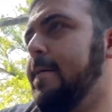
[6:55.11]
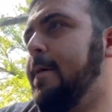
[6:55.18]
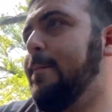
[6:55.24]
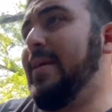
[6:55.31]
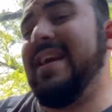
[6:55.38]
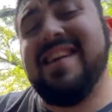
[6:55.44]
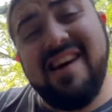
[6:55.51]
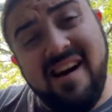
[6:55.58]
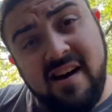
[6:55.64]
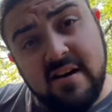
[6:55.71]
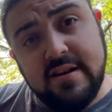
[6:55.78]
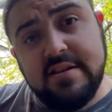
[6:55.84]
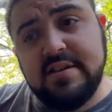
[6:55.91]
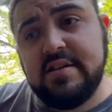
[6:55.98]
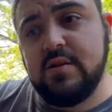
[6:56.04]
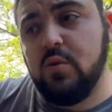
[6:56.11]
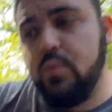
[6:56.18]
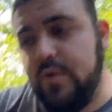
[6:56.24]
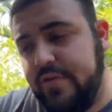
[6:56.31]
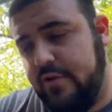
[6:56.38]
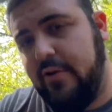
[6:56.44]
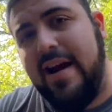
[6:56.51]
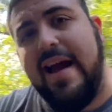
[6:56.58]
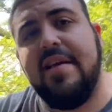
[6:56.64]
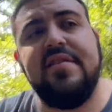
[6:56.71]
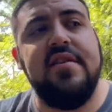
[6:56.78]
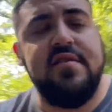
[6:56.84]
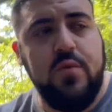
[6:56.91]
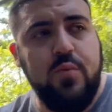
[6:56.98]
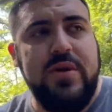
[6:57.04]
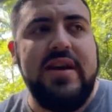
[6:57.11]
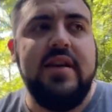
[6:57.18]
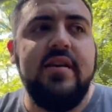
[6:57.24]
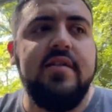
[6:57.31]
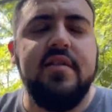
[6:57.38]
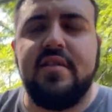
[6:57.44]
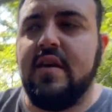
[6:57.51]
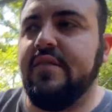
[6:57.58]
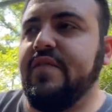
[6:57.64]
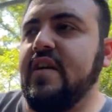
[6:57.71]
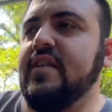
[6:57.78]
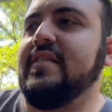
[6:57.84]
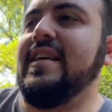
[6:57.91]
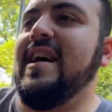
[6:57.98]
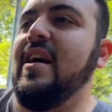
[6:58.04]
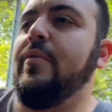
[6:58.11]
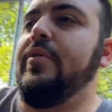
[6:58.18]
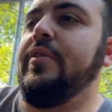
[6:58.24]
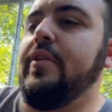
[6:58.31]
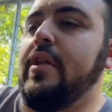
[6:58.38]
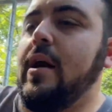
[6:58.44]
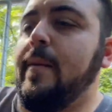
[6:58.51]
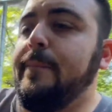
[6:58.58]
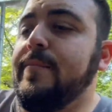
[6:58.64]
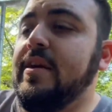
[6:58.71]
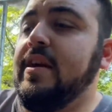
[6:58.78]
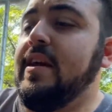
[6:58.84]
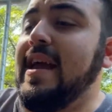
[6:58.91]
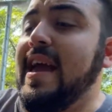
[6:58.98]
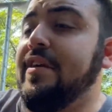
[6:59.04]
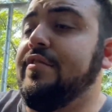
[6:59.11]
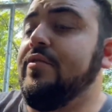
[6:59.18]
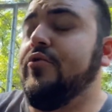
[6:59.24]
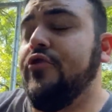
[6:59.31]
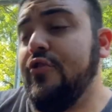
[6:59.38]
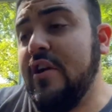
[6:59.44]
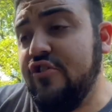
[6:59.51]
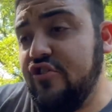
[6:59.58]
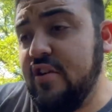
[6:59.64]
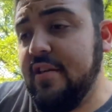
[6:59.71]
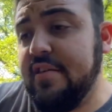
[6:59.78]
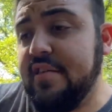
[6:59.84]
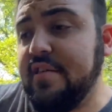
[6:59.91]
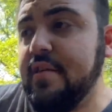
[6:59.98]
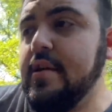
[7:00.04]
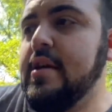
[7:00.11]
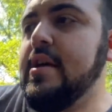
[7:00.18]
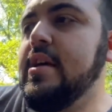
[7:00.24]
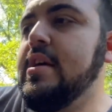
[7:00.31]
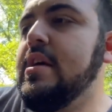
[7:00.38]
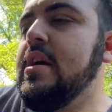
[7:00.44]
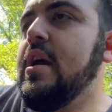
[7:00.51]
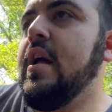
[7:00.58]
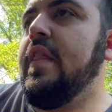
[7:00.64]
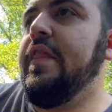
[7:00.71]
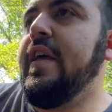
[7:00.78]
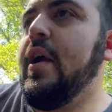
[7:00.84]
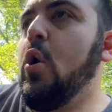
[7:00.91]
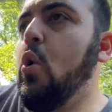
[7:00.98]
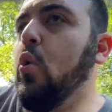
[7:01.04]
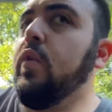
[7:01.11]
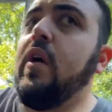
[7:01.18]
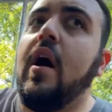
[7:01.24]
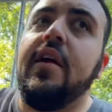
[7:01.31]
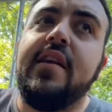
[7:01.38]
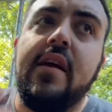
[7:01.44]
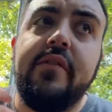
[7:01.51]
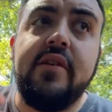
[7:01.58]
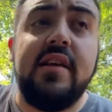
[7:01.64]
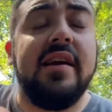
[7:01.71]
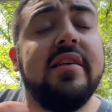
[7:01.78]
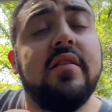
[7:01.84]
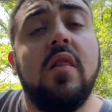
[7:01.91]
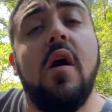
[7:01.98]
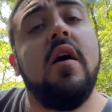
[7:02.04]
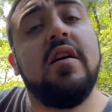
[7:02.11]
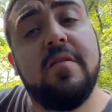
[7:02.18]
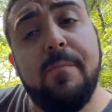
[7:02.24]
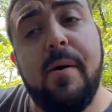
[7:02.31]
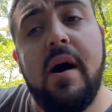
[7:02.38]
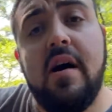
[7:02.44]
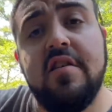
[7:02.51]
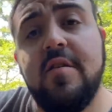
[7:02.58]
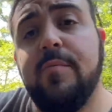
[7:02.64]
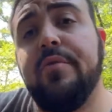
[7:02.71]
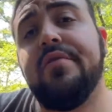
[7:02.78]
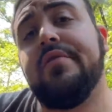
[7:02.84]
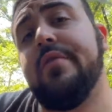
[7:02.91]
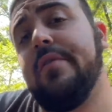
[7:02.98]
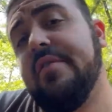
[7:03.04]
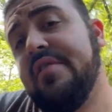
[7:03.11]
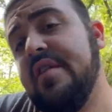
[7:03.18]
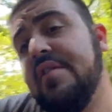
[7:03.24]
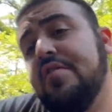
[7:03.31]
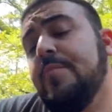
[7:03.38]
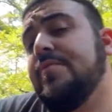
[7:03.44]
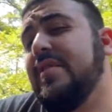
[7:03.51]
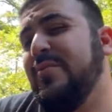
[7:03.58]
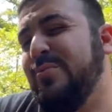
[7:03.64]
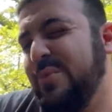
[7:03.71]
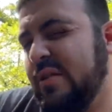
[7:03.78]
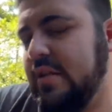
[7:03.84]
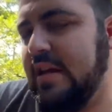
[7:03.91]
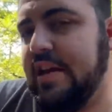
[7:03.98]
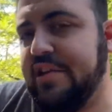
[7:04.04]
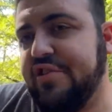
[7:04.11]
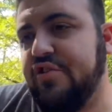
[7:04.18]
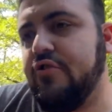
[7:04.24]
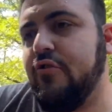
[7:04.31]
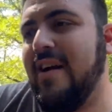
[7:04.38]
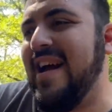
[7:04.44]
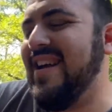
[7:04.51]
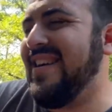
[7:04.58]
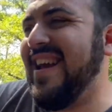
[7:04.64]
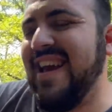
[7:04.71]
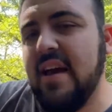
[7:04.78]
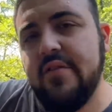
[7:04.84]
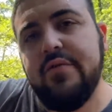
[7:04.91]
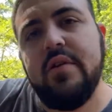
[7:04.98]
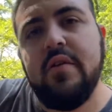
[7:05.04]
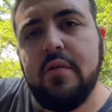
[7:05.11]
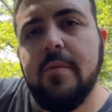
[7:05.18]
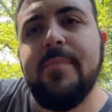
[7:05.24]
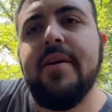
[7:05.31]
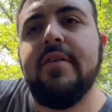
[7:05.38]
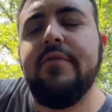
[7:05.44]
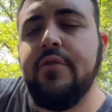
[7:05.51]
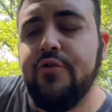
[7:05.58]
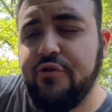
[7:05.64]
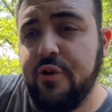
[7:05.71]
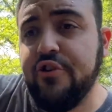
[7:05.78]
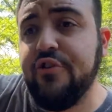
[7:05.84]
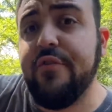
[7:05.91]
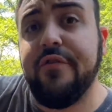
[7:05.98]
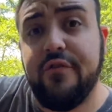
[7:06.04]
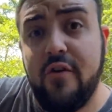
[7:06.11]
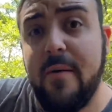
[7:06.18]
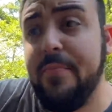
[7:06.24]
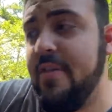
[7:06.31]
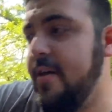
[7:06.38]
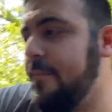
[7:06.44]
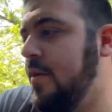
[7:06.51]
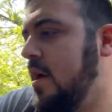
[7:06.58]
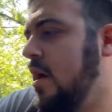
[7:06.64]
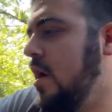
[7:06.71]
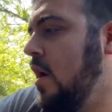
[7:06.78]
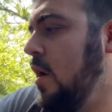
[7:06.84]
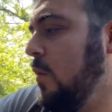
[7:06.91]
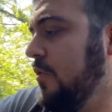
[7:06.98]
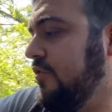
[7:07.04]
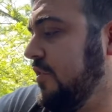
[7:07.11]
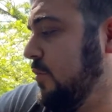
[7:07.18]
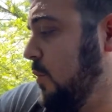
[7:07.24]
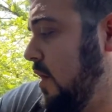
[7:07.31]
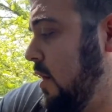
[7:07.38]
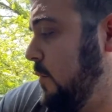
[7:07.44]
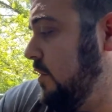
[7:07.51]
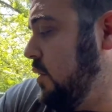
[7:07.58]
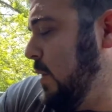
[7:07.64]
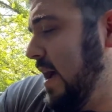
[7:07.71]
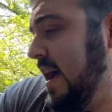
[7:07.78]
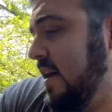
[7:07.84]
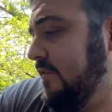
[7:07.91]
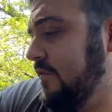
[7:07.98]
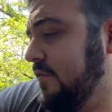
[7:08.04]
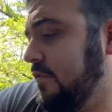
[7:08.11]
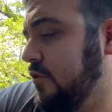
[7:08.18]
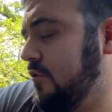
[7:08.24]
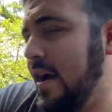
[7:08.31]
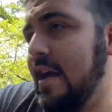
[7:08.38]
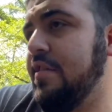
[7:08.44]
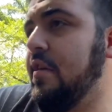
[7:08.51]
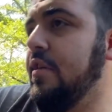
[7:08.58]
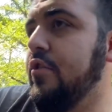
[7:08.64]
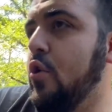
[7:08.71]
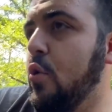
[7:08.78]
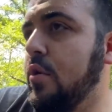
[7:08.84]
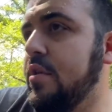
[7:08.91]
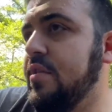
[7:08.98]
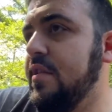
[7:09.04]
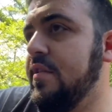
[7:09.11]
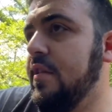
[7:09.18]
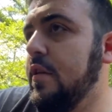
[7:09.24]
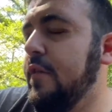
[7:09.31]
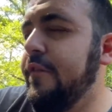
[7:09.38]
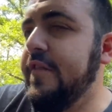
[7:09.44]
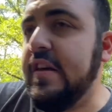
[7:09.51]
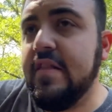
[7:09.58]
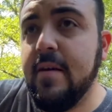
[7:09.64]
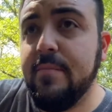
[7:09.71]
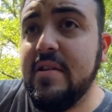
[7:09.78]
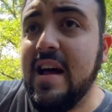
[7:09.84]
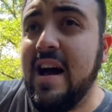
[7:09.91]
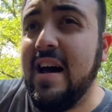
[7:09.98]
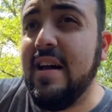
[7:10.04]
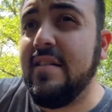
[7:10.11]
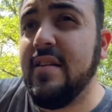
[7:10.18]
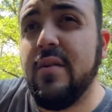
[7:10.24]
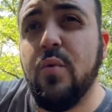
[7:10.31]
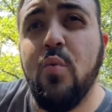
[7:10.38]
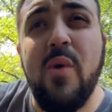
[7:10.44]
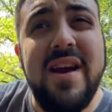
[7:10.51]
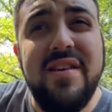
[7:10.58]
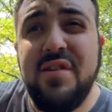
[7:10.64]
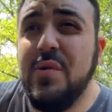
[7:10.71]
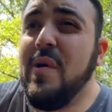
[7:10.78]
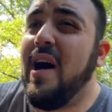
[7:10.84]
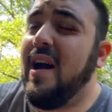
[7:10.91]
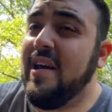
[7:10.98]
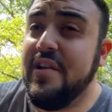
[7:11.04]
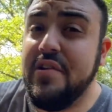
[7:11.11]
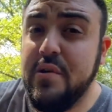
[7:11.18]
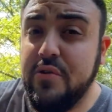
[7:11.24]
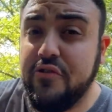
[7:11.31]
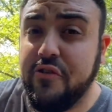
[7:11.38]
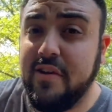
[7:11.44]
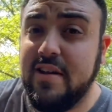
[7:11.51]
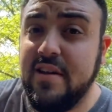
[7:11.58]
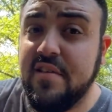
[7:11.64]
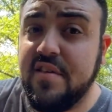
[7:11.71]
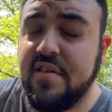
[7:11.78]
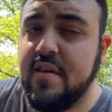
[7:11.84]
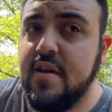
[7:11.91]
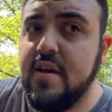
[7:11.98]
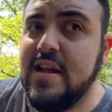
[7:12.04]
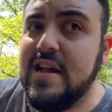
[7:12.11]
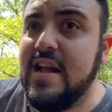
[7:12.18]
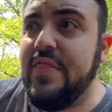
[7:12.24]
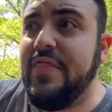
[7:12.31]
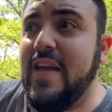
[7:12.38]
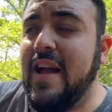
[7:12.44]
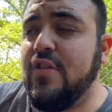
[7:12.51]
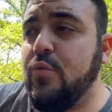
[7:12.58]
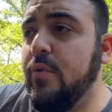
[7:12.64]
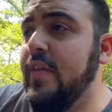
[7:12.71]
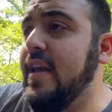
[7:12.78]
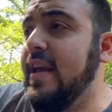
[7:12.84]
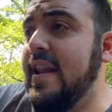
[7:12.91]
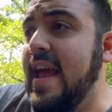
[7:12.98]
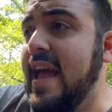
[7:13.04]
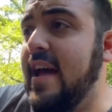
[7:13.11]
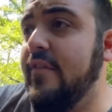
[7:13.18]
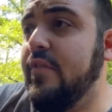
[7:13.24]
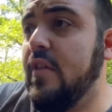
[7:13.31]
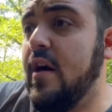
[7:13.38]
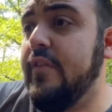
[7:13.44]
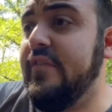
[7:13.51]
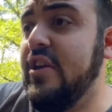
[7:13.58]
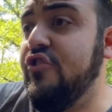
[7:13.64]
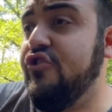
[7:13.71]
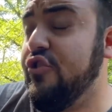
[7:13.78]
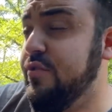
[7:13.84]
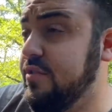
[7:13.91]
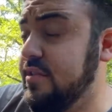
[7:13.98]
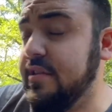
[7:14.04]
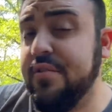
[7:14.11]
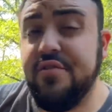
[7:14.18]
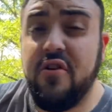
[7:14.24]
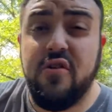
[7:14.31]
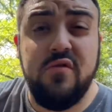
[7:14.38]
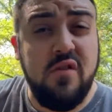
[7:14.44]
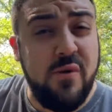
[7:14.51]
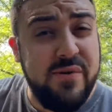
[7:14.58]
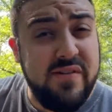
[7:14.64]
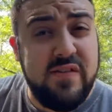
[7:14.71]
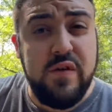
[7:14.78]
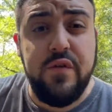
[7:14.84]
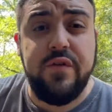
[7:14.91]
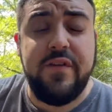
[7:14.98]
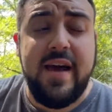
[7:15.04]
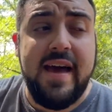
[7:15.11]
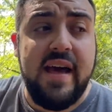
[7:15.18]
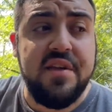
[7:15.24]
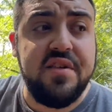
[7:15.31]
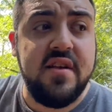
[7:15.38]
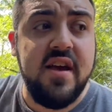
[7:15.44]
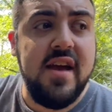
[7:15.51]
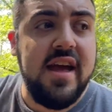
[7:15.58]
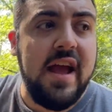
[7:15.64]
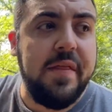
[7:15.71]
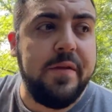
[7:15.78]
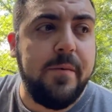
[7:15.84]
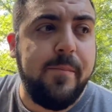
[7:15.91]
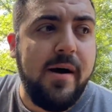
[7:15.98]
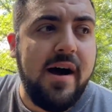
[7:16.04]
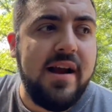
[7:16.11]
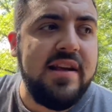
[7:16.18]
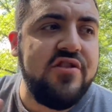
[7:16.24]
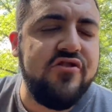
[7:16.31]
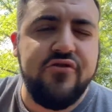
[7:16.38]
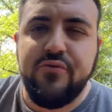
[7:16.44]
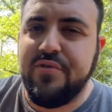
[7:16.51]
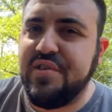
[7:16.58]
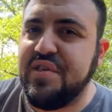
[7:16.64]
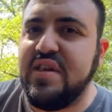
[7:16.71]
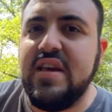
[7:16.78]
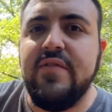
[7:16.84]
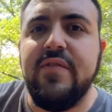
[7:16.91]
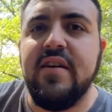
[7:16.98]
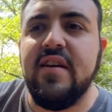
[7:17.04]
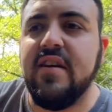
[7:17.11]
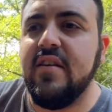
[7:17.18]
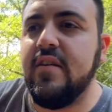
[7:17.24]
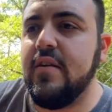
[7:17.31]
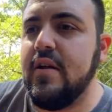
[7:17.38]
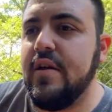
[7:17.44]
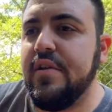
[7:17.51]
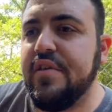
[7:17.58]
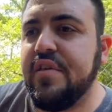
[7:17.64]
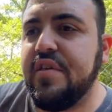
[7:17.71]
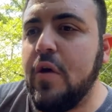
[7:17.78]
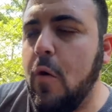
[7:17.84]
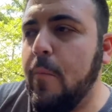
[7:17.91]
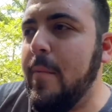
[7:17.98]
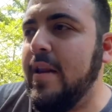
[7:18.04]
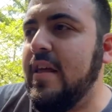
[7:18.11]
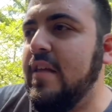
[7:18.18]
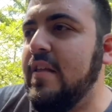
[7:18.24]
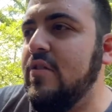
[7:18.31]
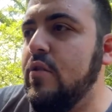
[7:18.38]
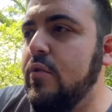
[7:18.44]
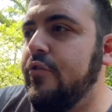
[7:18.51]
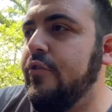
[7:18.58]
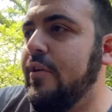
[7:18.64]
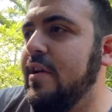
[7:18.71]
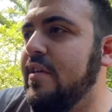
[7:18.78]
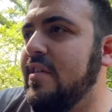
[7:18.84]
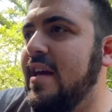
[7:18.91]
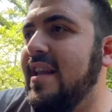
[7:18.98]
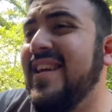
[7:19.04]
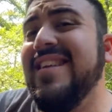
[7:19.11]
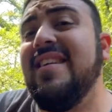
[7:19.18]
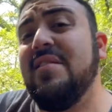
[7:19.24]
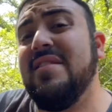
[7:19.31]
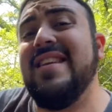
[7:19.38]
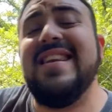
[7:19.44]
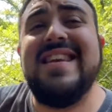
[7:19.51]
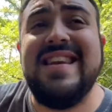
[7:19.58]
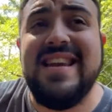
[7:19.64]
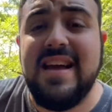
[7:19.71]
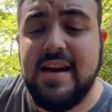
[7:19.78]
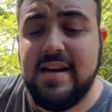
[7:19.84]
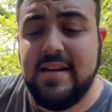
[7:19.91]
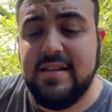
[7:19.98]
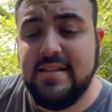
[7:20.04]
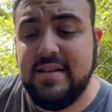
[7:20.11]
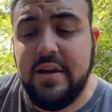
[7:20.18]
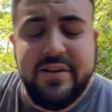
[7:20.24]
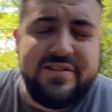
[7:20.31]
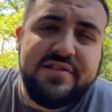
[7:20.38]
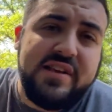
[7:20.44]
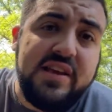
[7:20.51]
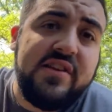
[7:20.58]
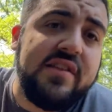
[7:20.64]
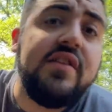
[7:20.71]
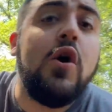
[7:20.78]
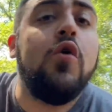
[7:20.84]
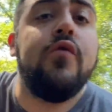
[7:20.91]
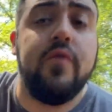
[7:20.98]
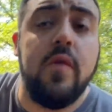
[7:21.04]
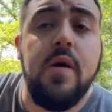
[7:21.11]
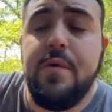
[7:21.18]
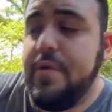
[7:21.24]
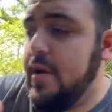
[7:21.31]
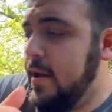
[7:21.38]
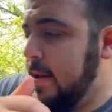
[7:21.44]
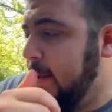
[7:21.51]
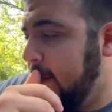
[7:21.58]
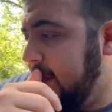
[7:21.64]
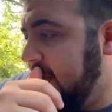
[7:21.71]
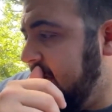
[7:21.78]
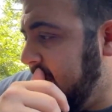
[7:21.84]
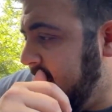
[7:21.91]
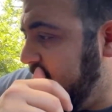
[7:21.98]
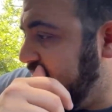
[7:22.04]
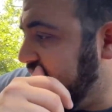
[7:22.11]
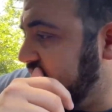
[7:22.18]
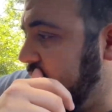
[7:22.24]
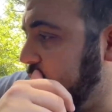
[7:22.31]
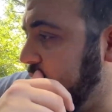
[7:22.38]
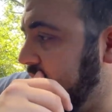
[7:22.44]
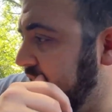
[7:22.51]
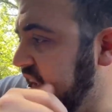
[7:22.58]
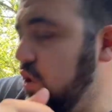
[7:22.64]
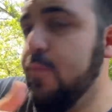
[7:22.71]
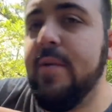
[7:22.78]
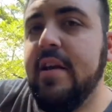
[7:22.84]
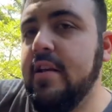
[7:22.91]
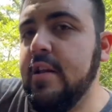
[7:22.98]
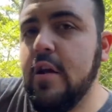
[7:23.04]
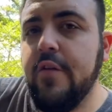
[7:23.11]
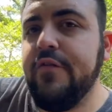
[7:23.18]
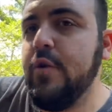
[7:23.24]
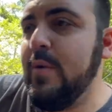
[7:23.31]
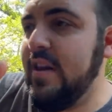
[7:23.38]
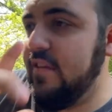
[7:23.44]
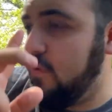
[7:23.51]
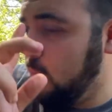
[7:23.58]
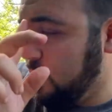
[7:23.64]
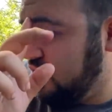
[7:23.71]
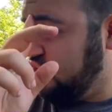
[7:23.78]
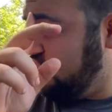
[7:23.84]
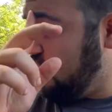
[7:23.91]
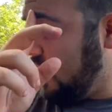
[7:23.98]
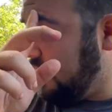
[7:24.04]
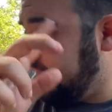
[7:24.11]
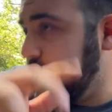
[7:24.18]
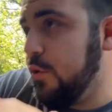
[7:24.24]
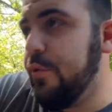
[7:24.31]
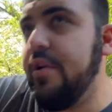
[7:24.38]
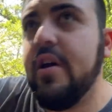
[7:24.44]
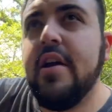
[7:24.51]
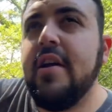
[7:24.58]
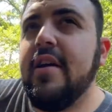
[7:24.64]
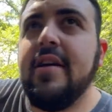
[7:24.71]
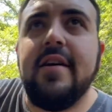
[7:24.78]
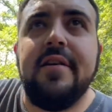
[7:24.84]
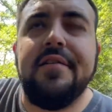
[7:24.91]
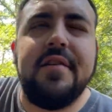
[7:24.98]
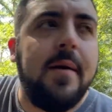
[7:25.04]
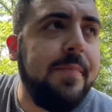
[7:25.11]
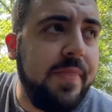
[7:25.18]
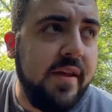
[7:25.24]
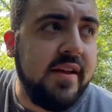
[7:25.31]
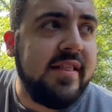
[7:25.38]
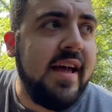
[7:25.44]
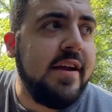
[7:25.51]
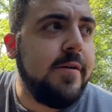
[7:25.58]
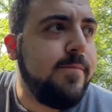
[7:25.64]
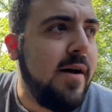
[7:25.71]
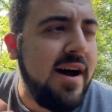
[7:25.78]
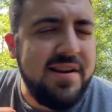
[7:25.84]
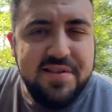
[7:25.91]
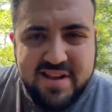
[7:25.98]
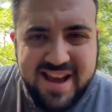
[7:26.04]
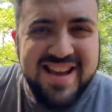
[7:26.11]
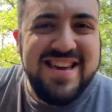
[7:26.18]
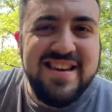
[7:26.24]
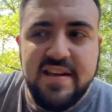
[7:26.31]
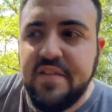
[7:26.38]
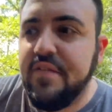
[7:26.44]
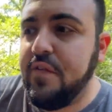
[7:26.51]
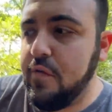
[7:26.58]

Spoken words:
Because with grasses and weeds and stuff like that, they're not being as nutritious, they hold on to everything long as possible so their systems can really extract every little bit of nutrition from them, which is why when you have grassland tortoises and you feed them diets that are way too high in nutrients, that's where they can have a lot of issues, because they'll start growing too fast and their body's just receiving so many nutrients that it doesn't, you know, it's just an overload. Just like with a human, you know, if you eat too much junk food or something like that, your body's taking in too